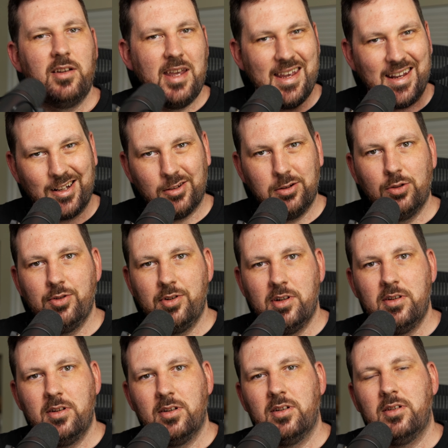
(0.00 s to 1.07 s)

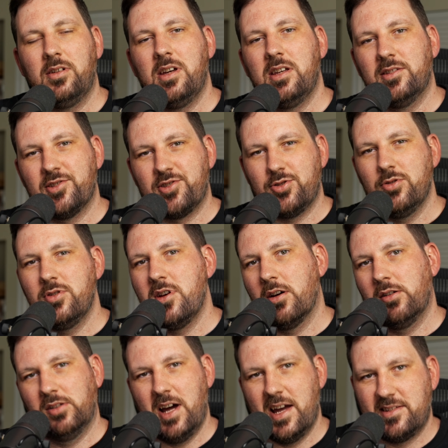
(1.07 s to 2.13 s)
included in the studio
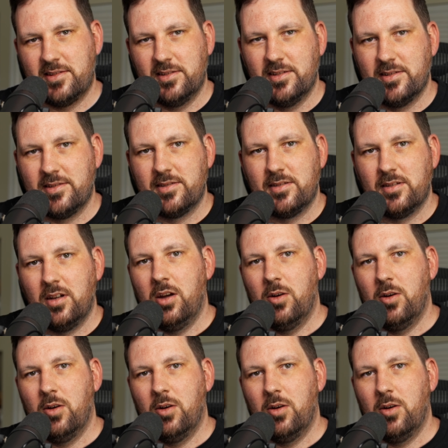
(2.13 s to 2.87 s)
license.